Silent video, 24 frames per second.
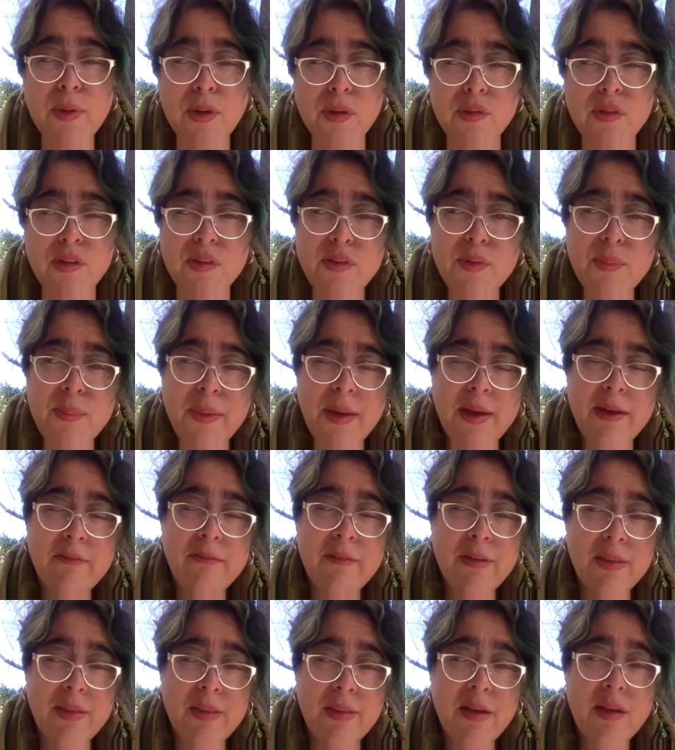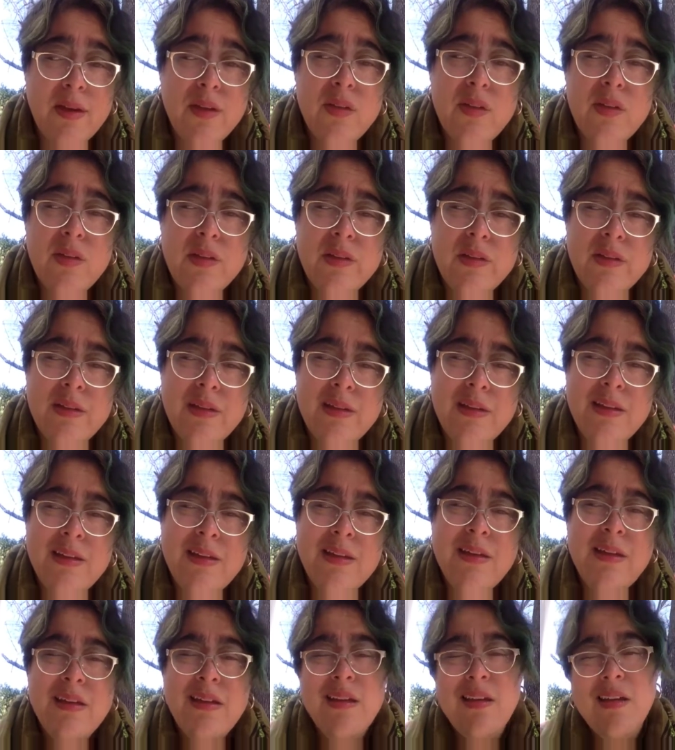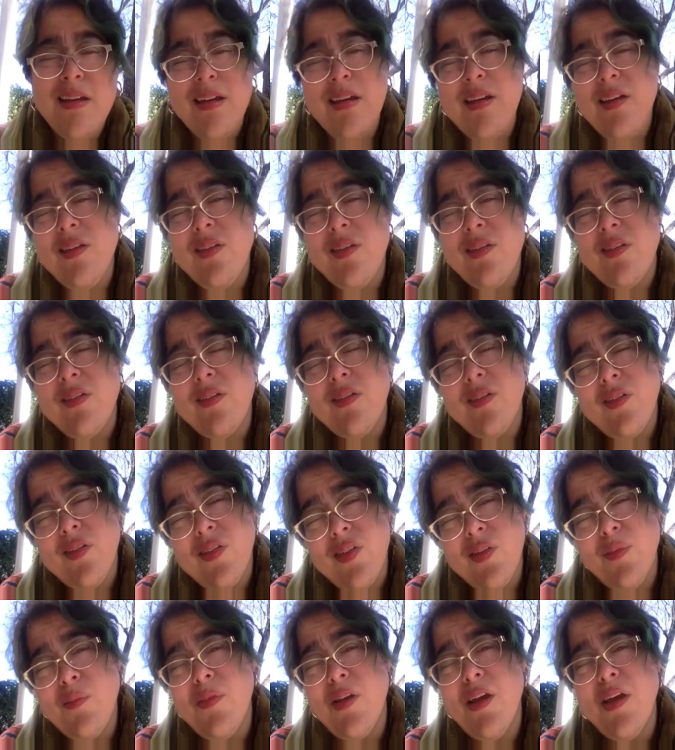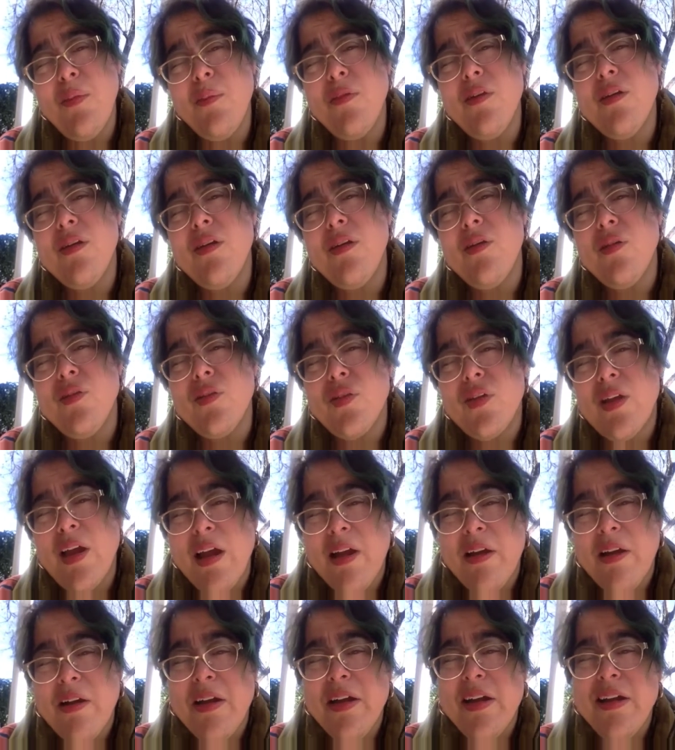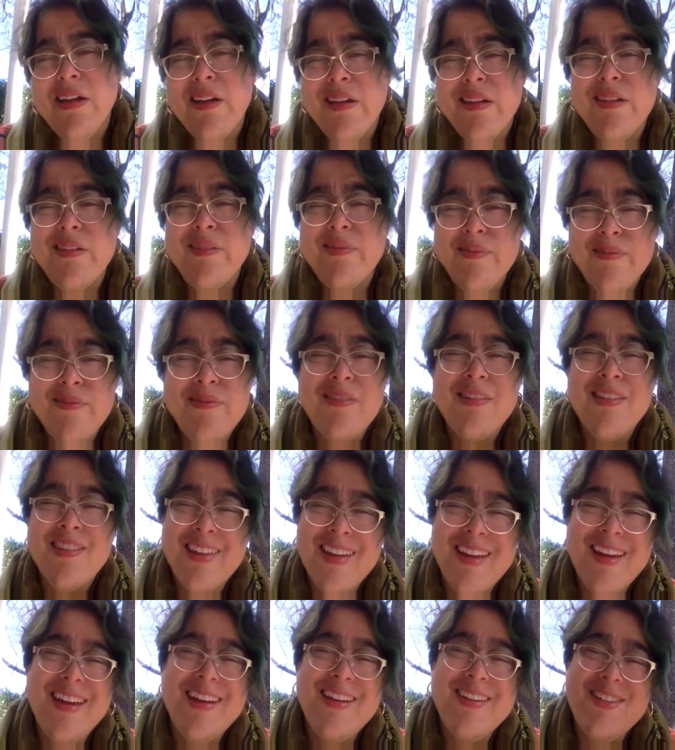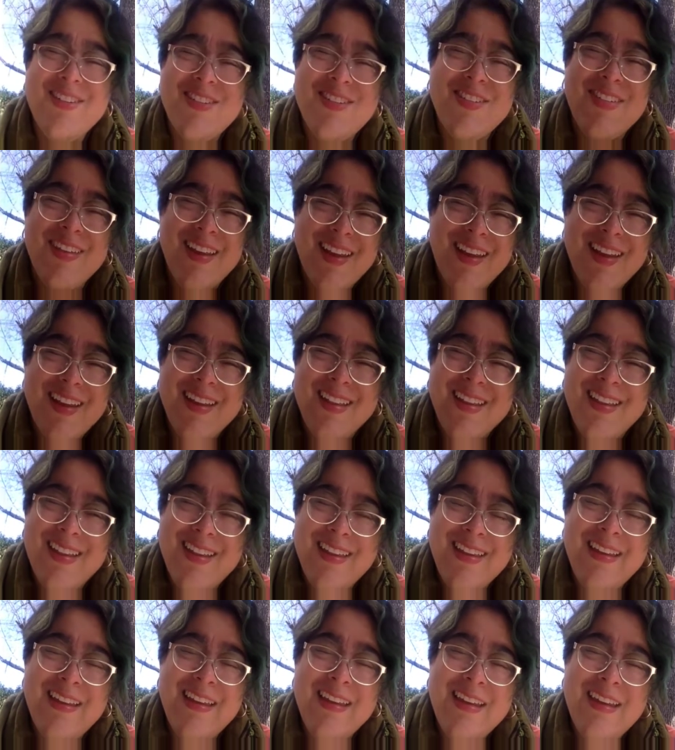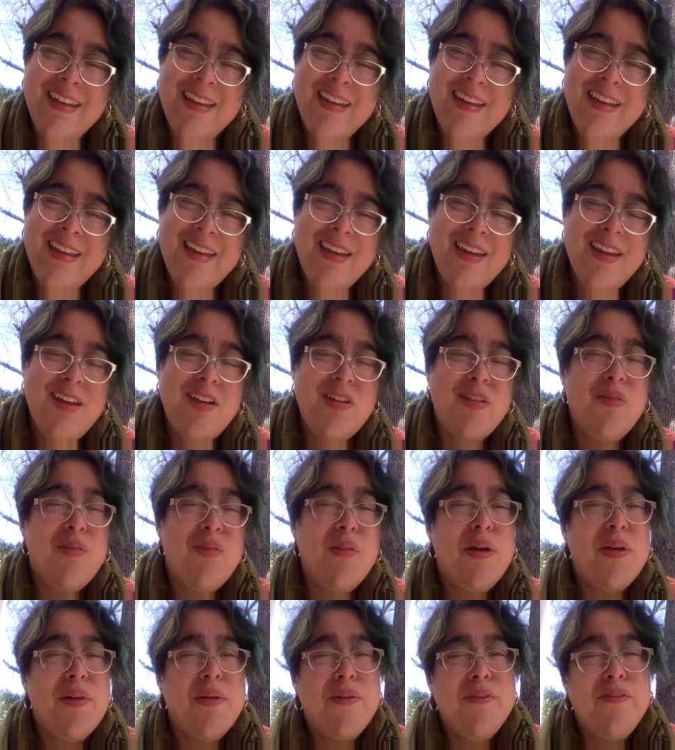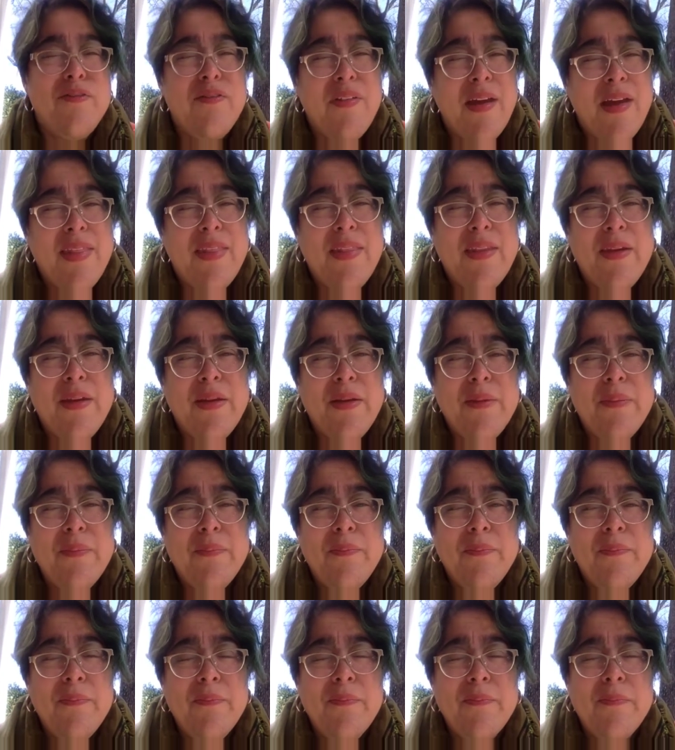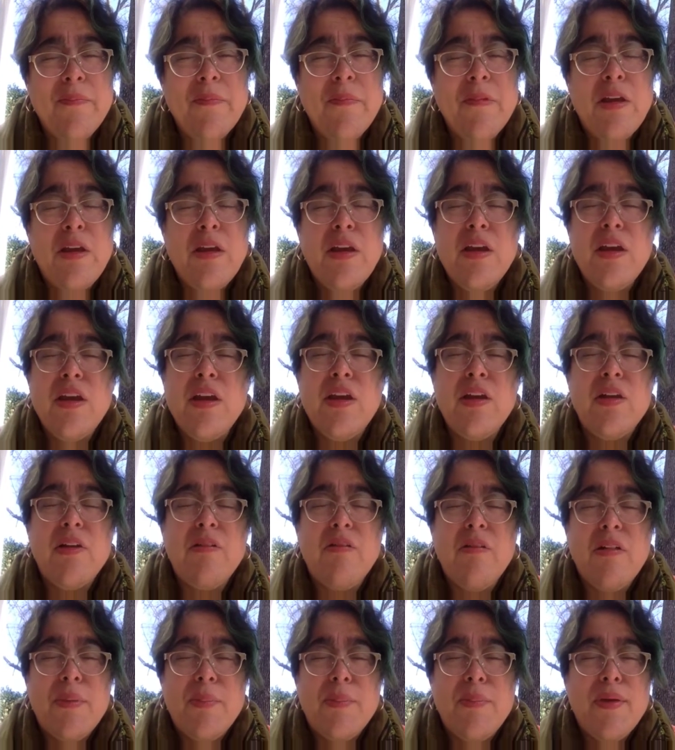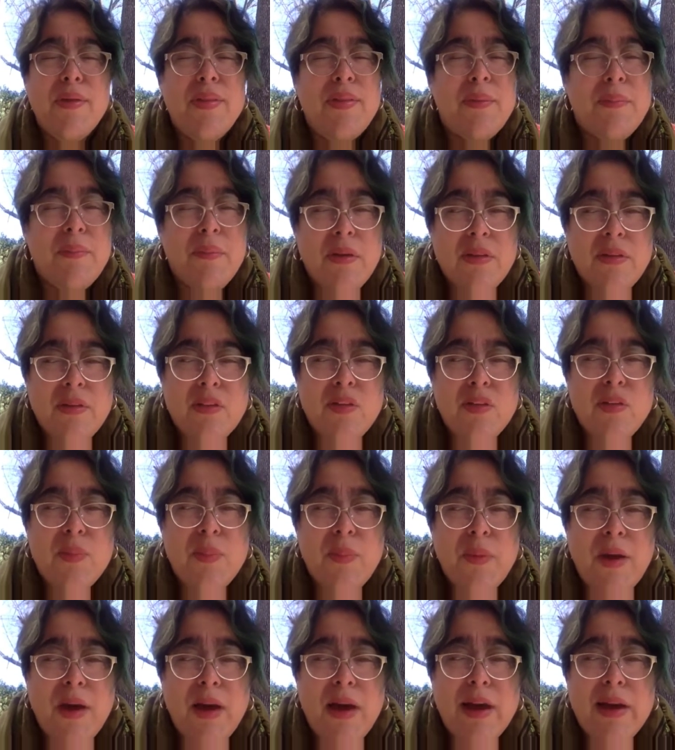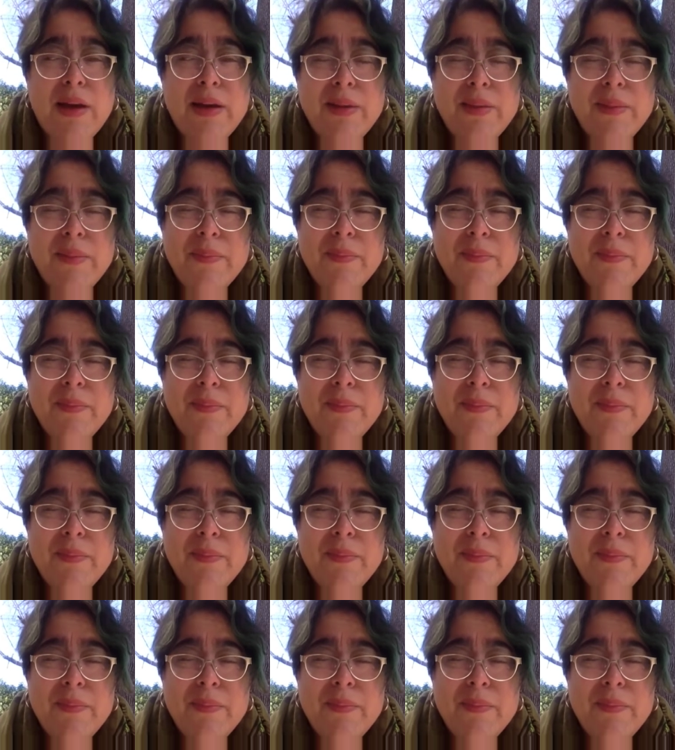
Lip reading: participate with us is sometimes a little scary. I understand. You don't want to offend them. You don't want to put them on the spot.